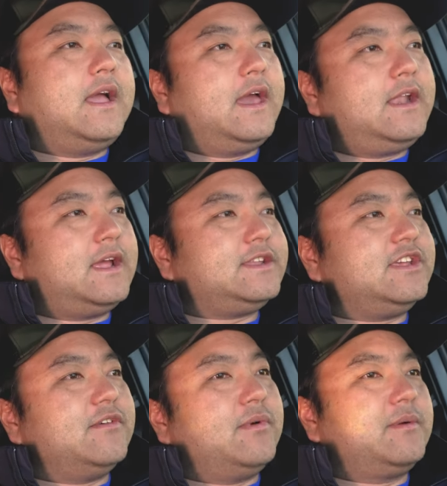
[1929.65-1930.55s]
I had an
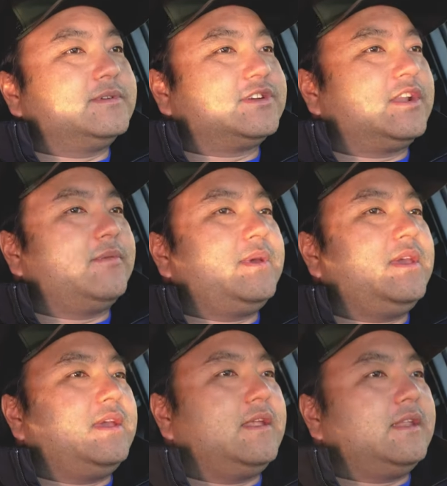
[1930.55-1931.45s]
idea of what it was gonna
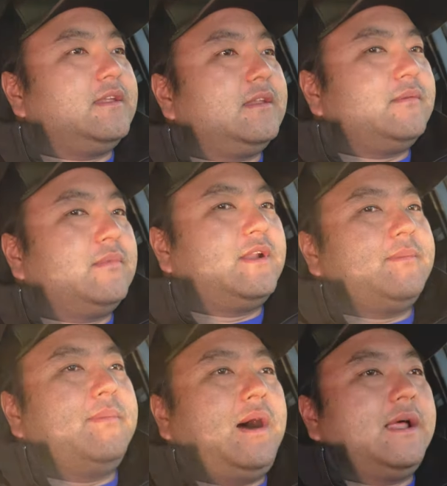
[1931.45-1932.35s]
be, and when
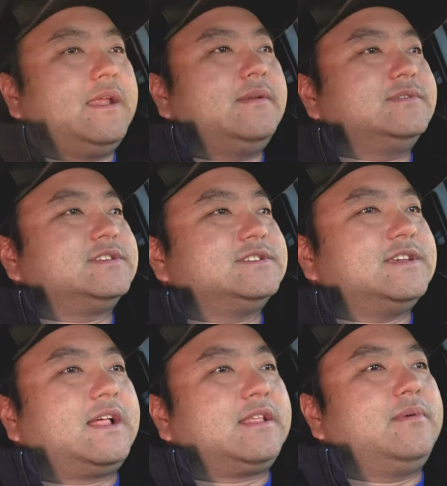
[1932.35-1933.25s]
I bought it, it was
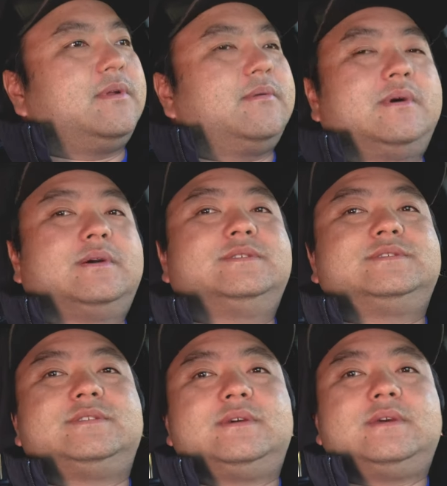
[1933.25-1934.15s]
exactly what it
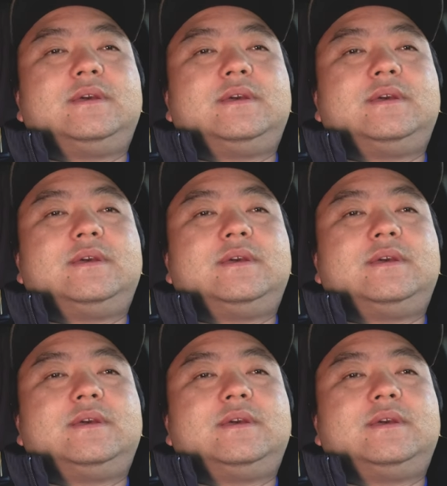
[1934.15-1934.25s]
was.